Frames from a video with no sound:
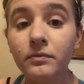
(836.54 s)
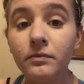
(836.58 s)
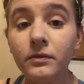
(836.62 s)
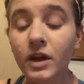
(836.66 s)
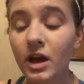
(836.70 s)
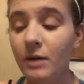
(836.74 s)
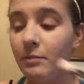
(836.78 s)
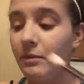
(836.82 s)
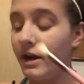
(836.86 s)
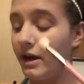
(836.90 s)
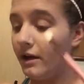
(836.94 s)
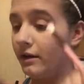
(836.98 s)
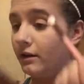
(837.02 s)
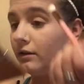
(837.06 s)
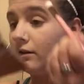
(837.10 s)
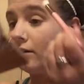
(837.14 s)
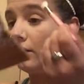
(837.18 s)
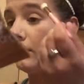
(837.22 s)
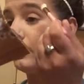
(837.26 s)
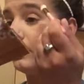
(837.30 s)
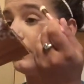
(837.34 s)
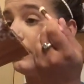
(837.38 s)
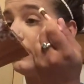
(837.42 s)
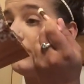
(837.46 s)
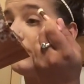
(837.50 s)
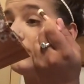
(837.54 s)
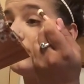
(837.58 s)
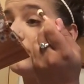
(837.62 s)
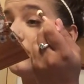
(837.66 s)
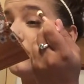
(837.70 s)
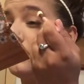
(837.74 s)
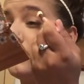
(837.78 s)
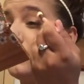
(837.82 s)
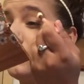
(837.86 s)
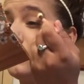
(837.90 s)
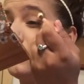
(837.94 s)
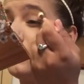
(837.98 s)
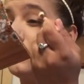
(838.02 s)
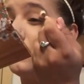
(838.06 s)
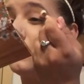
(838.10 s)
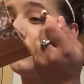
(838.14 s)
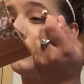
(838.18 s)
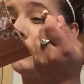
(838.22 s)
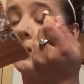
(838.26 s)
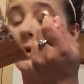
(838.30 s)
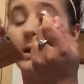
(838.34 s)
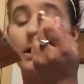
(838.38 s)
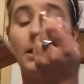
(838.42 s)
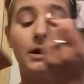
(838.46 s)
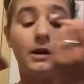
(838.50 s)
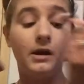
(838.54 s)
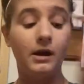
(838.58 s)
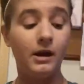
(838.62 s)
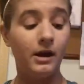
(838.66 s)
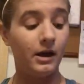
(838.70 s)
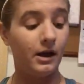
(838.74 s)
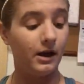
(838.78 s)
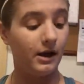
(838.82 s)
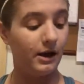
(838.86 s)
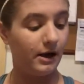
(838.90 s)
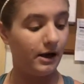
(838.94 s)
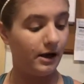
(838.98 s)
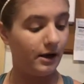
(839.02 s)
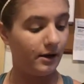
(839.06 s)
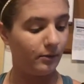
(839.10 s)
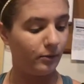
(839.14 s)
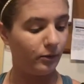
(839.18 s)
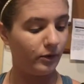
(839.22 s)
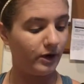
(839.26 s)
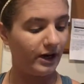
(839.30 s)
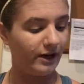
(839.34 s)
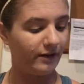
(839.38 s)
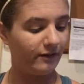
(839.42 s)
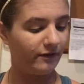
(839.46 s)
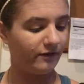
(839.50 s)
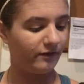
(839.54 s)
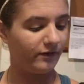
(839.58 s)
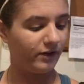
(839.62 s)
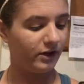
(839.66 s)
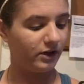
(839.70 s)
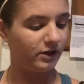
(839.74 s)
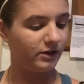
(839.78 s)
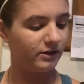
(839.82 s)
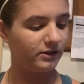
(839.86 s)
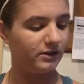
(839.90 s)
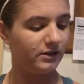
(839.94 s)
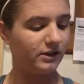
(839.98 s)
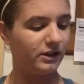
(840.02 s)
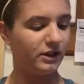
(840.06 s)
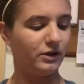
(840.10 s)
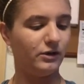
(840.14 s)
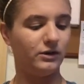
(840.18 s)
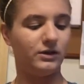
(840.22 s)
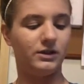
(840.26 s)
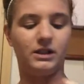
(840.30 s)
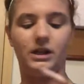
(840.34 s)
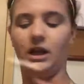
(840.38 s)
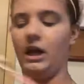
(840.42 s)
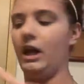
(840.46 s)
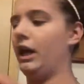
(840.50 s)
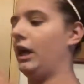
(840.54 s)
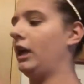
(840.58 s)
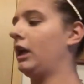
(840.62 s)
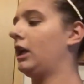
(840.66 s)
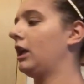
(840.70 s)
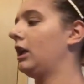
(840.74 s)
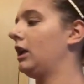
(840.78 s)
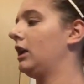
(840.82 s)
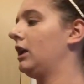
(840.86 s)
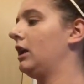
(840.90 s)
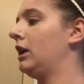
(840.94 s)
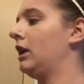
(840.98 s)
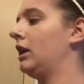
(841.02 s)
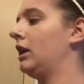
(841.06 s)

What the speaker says: not bad, I guess. When I first used like,